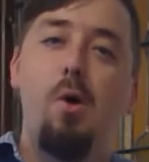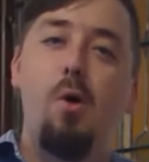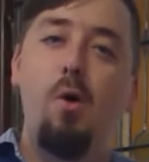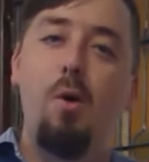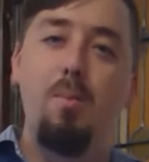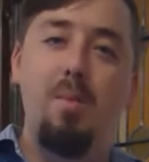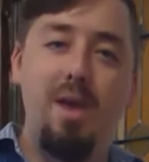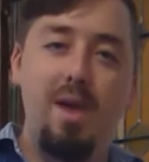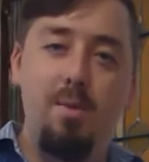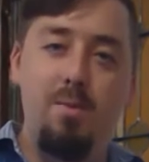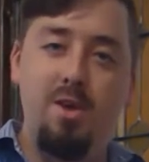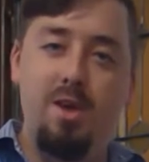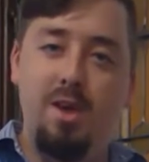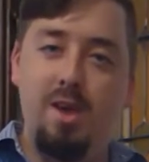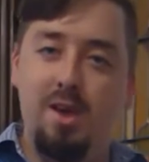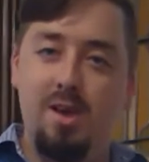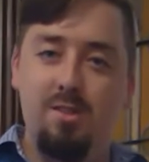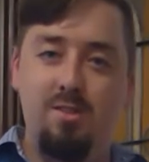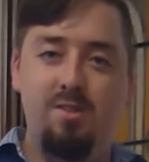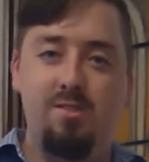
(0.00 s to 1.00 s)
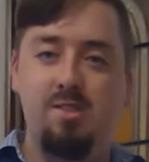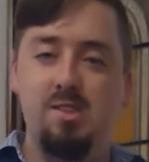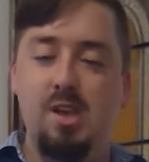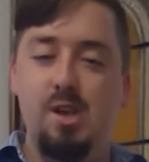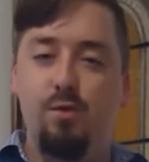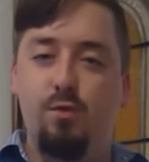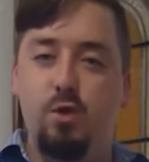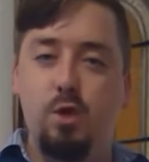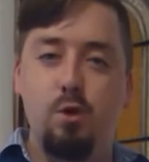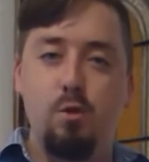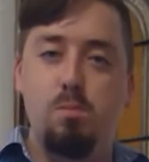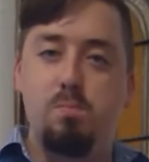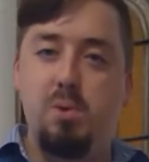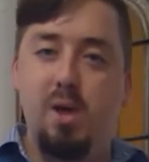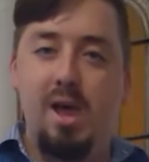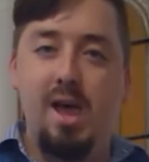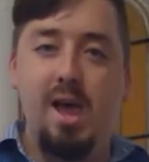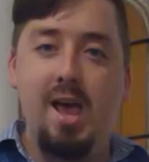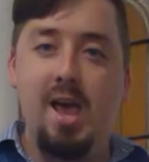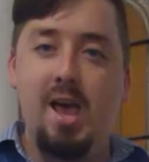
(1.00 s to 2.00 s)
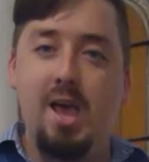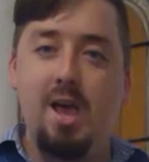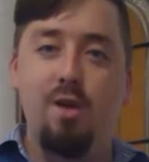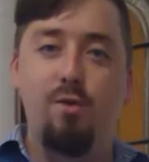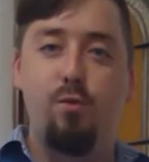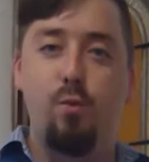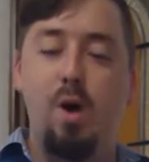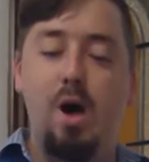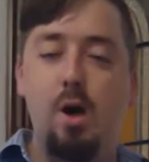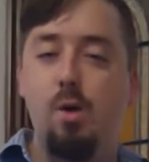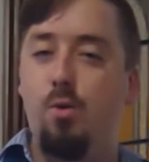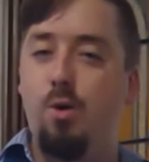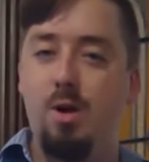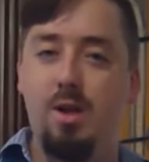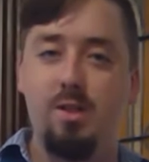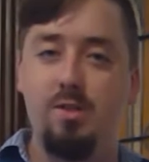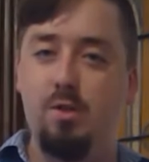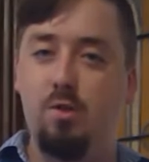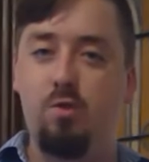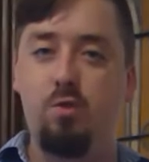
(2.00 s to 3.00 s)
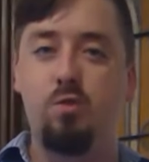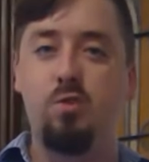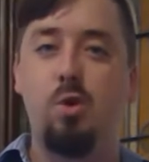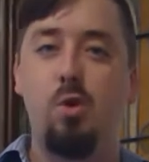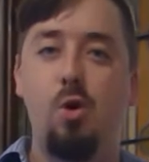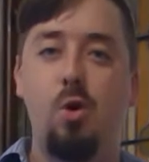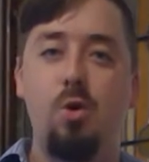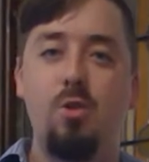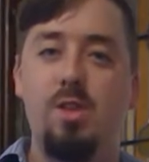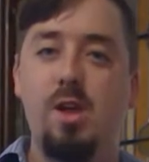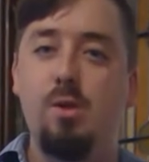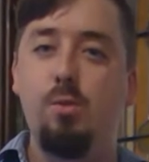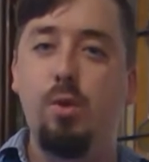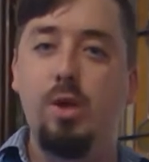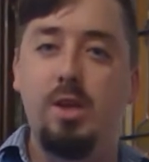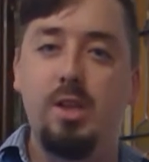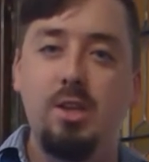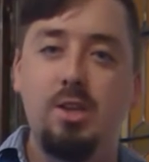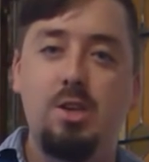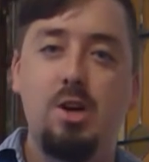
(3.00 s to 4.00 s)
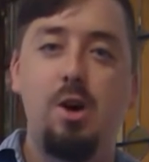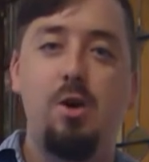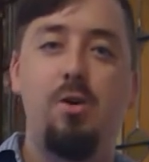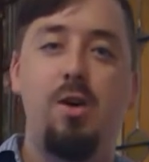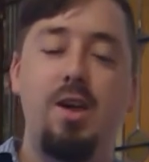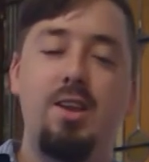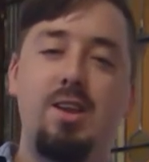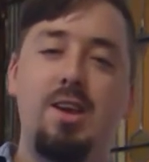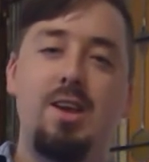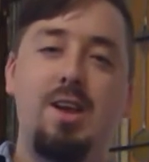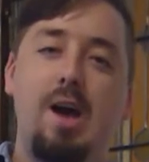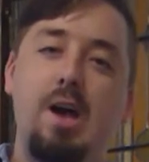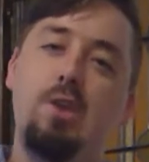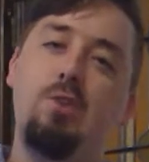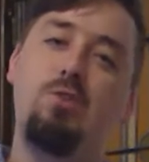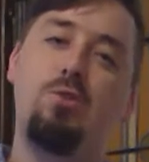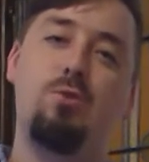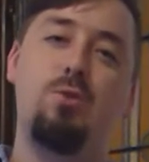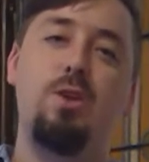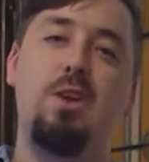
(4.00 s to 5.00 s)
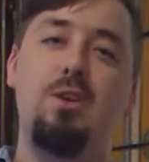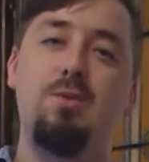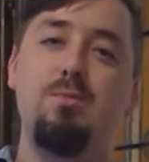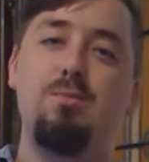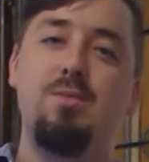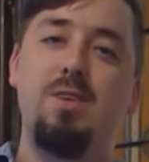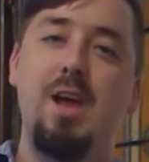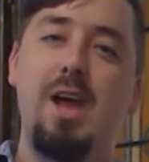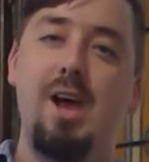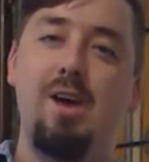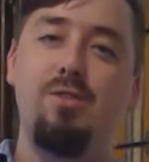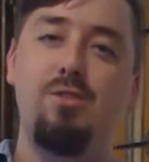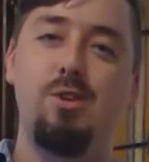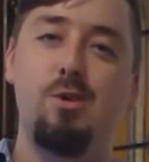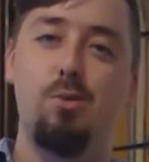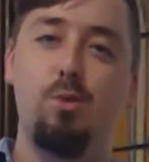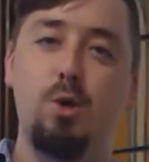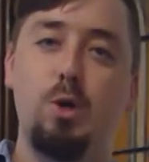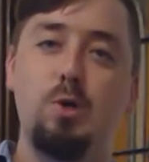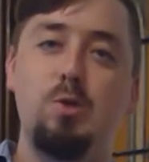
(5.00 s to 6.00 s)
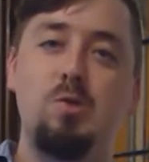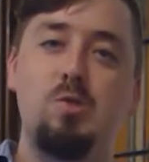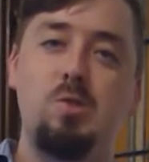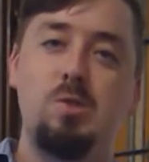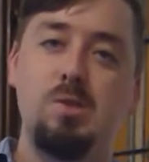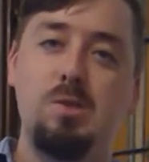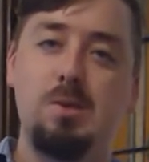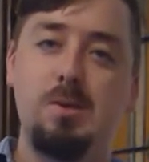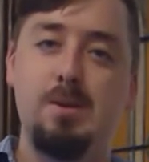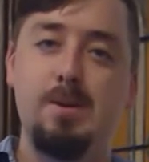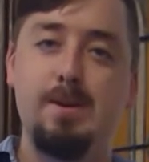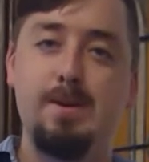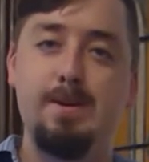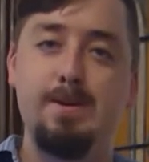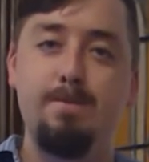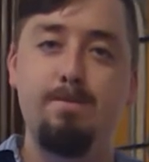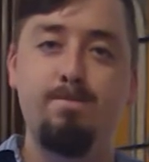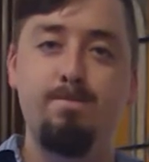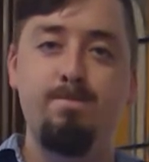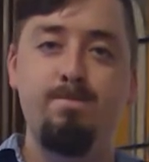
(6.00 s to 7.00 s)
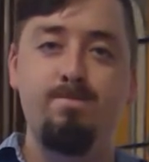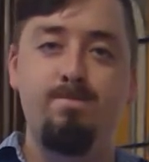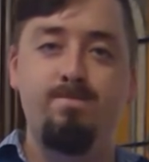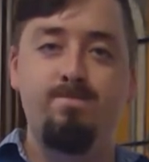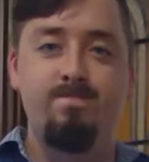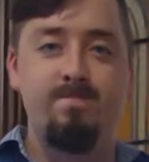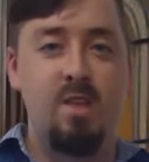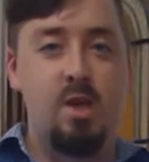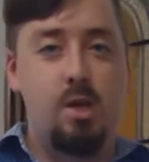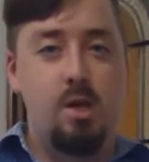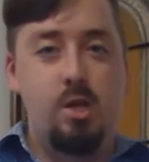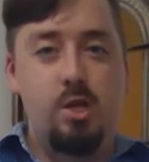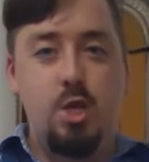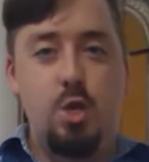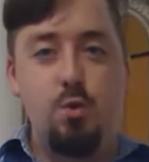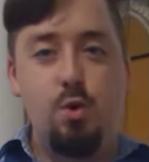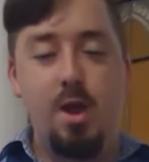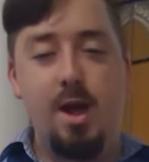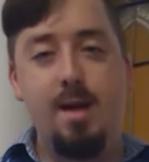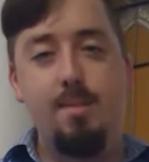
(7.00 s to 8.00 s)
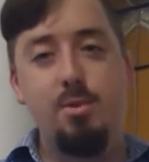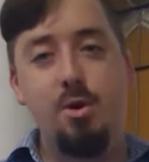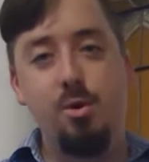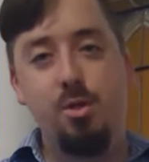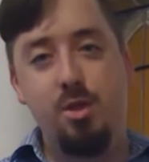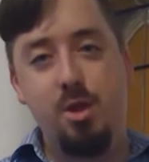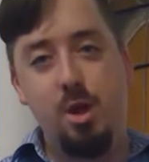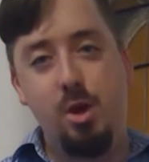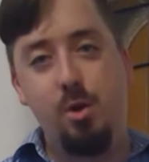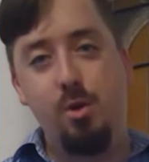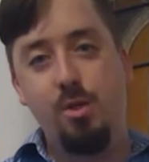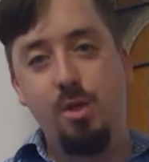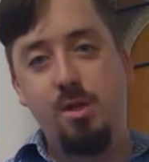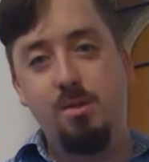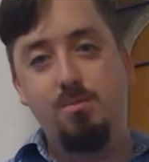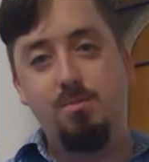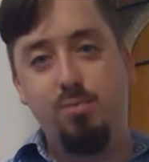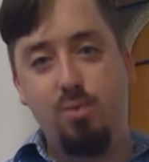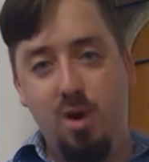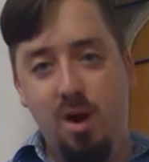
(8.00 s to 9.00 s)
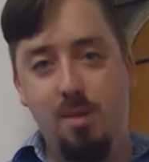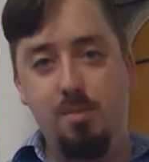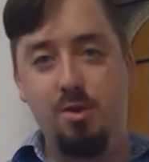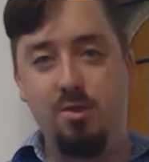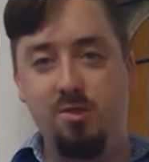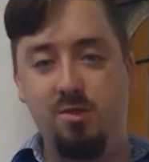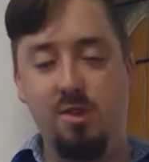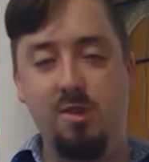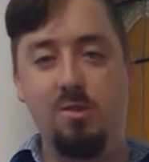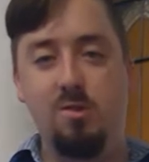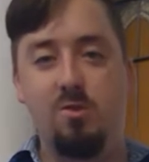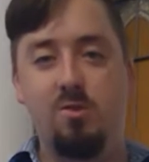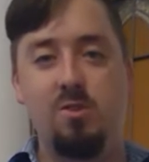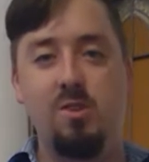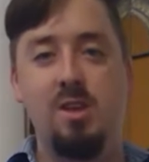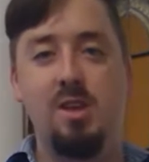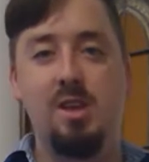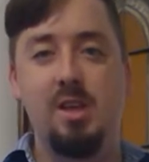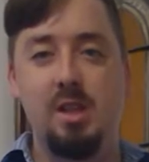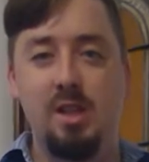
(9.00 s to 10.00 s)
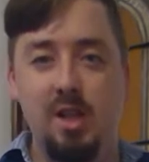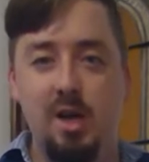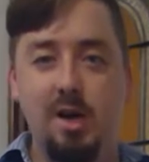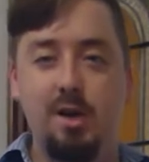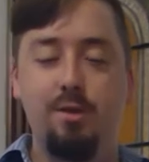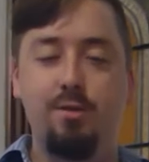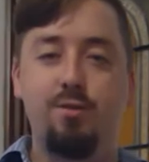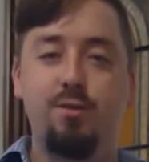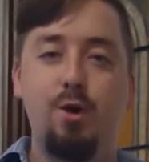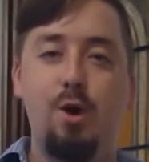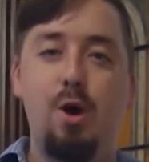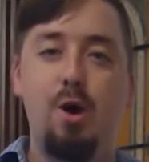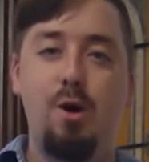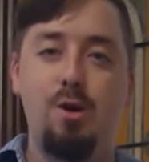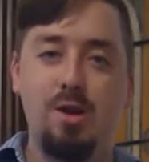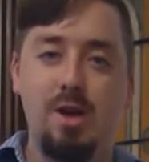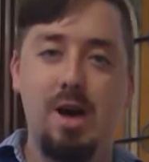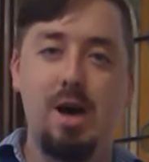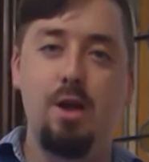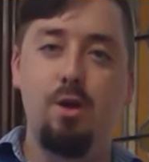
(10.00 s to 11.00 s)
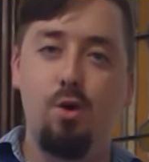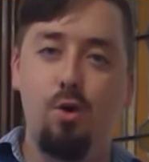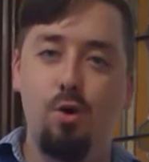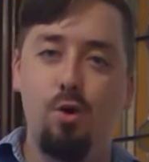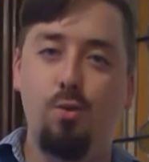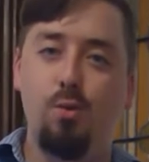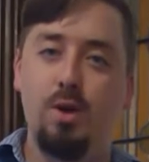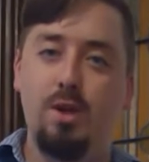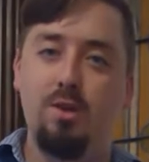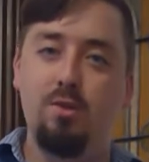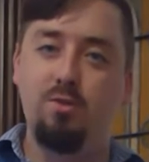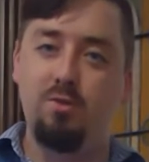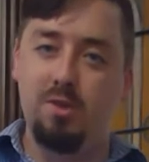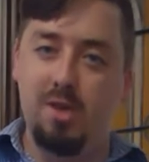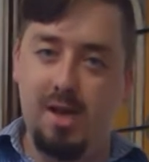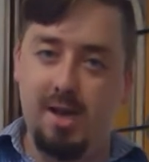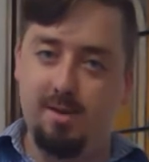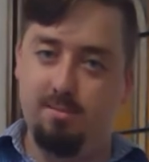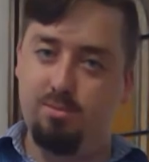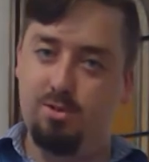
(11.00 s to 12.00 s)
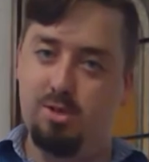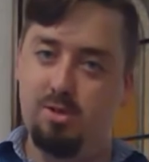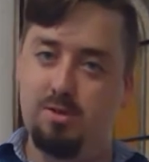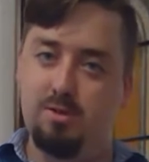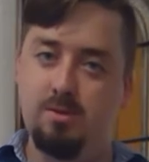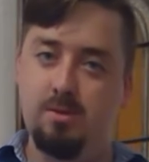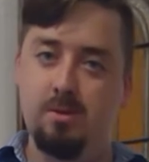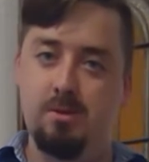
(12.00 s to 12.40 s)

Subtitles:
Or maybe it's if you behave while we're in the store, then we can go and get ice cream afterwards. You and I both know that promises in life are not always kept.